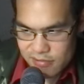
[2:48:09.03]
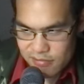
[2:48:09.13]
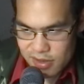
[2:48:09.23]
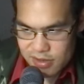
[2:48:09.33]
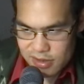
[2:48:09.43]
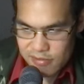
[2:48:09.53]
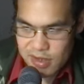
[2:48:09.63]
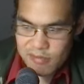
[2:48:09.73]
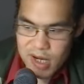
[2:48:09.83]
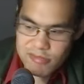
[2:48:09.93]
But I
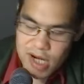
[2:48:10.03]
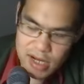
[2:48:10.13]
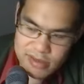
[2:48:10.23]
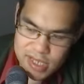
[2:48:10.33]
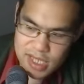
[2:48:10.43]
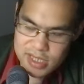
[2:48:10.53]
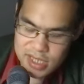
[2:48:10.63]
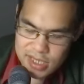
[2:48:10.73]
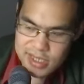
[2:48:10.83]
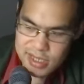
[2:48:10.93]
mean, but I think it's
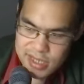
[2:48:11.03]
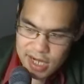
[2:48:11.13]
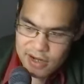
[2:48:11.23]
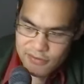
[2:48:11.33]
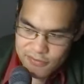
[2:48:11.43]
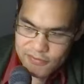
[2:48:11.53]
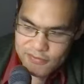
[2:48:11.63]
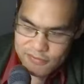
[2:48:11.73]
this kind of.